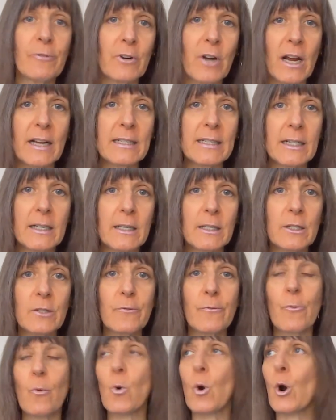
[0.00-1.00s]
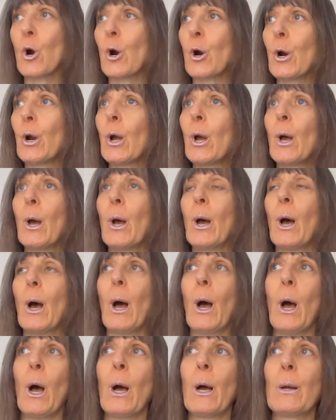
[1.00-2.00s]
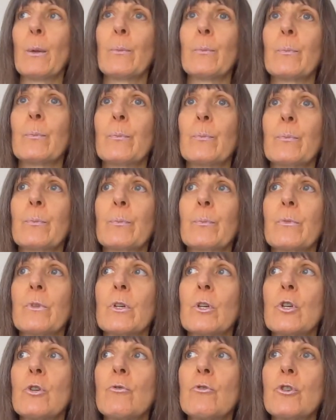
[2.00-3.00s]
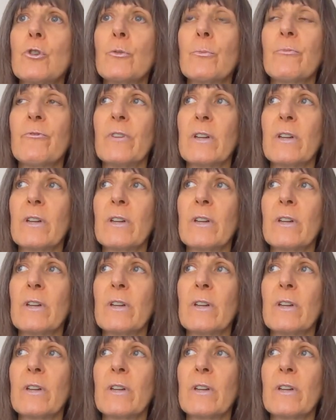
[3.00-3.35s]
ideas for YouTube